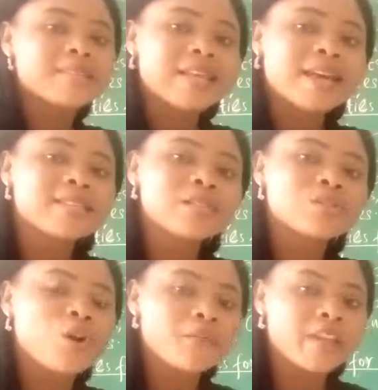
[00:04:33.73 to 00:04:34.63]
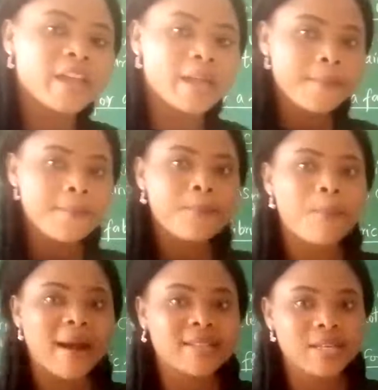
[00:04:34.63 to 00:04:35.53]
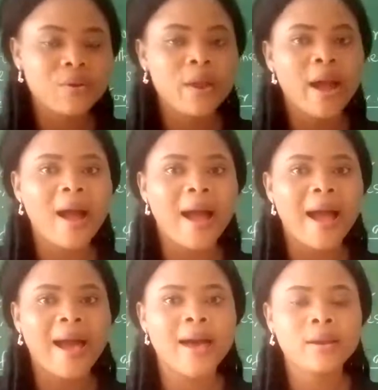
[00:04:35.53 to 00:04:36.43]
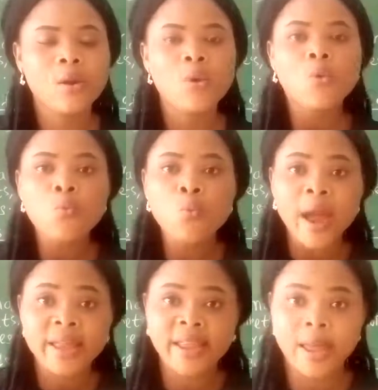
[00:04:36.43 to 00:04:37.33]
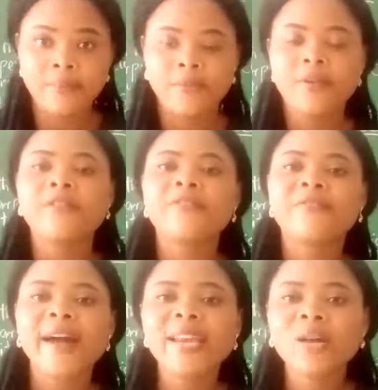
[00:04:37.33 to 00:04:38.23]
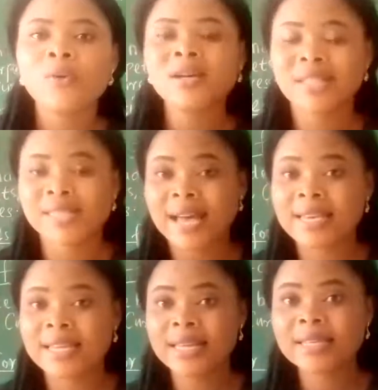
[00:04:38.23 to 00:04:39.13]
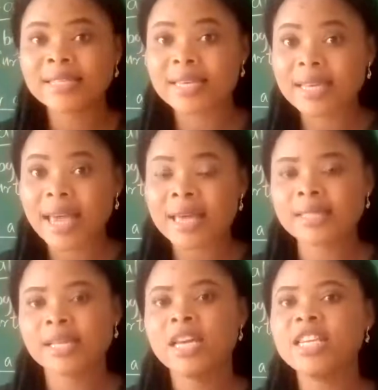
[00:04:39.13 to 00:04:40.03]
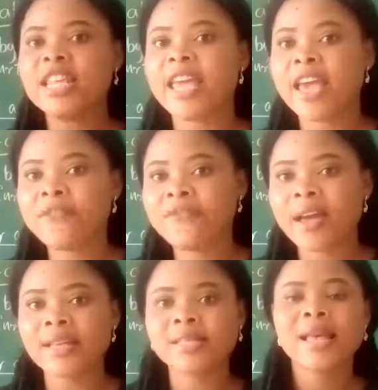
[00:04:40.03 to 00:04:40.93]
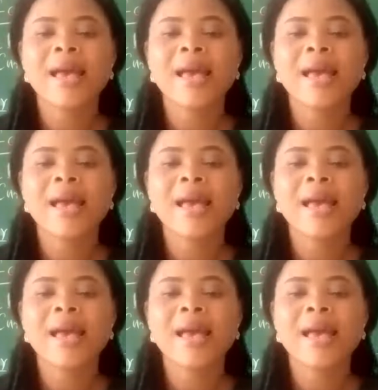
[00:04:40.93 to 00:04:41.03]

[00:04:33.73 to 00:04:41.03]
sizes of the material and weigh them. Find the ones that are the thickest, the heaviest,